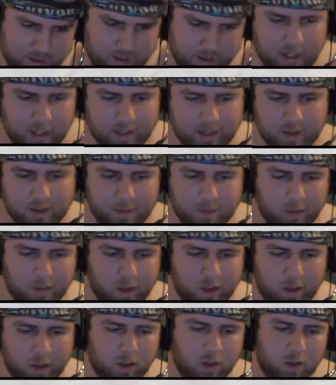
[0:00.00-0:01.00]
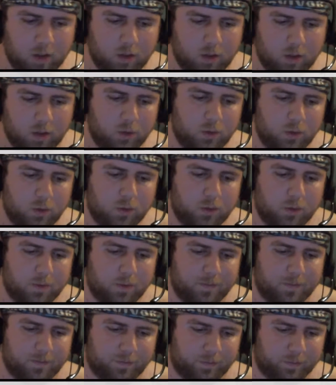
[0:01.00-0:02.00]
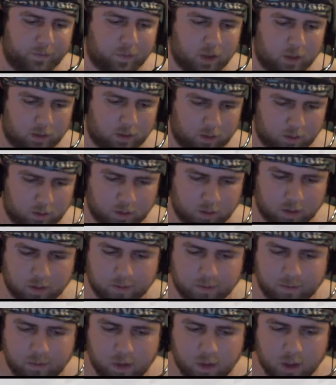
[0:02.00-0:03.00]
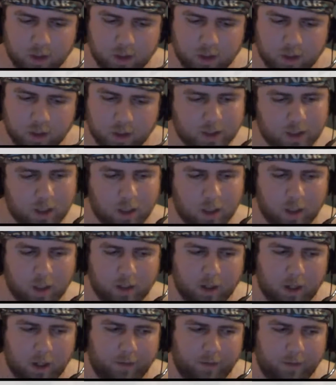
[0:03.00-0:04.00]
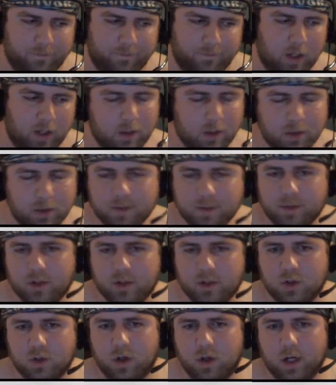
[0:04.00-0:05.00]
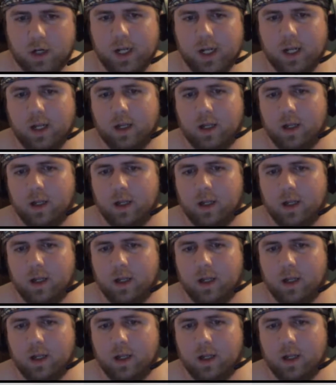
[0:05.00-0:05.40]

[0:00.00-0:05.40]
as a player who just follows the majority